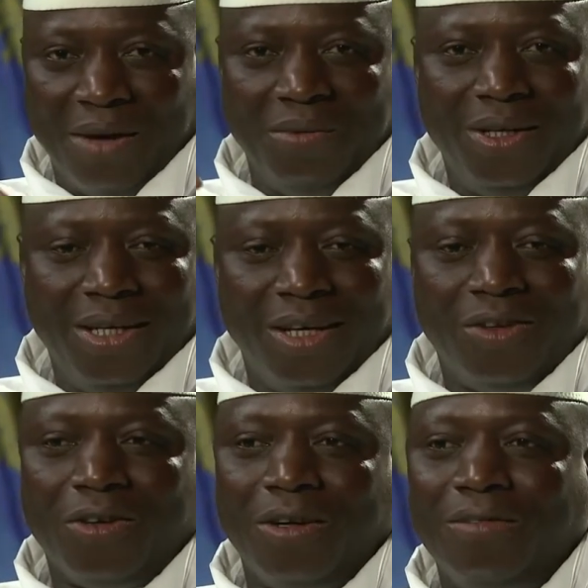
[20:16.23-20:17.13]
I'm not here
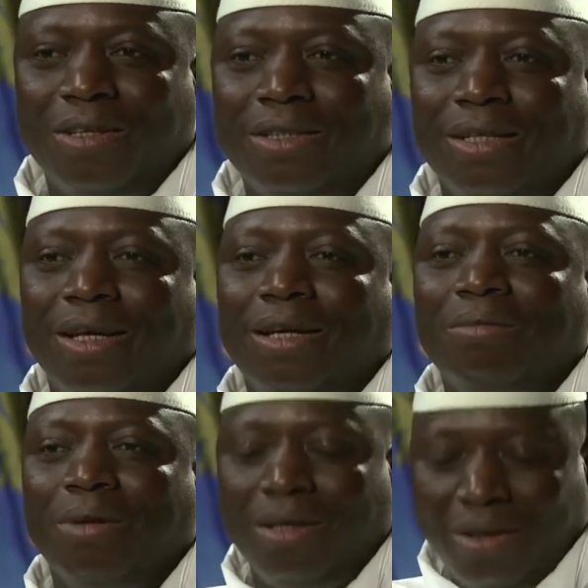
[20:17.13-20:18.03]
to convince
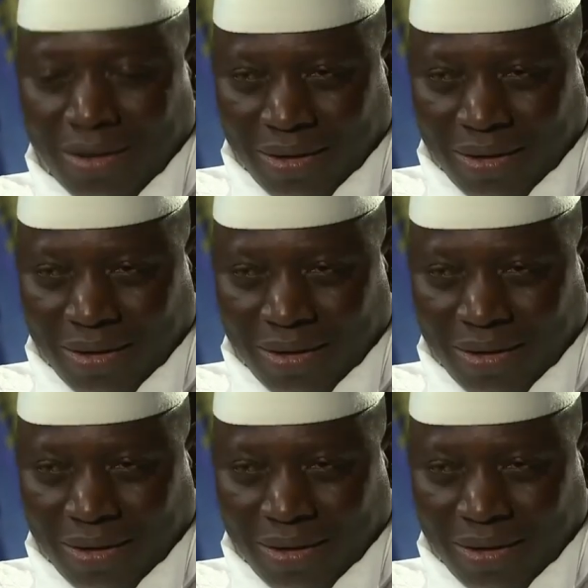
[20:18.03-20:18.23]
anybody.